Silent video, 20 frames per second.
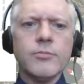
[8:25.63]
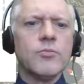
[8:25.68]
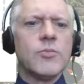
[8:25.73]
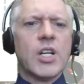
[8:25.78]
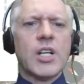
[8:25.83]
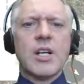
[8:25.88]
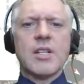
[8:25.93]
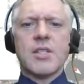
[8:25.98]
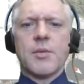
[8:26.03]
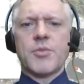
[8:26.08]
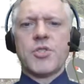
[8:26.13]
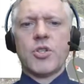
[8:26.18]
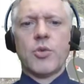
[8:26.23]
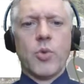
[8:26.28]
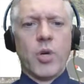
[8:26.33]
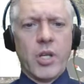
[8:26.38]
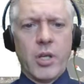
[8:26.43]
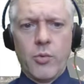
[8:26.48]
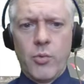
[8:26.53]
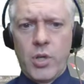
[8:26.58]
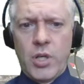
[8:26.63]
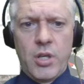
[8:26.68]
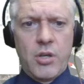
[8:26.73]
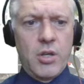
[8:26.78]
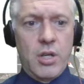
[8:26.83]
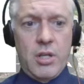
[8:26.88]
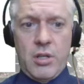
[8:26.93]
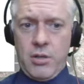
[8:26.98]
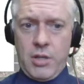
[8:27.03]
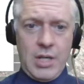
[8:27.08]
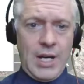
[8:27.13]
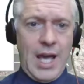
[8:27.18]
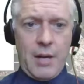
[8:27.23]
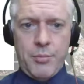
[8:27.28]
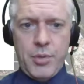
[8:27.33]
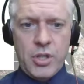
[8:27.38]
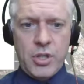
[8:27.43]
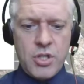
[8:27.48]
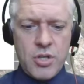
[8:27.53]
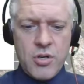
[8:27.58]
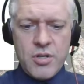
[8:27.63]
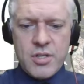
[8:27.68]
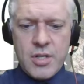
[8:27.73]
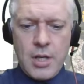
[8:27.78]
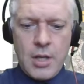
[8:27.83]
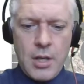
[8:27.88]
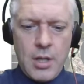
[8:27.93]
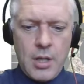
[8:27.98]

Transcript: And it's up to you what you can add pictures.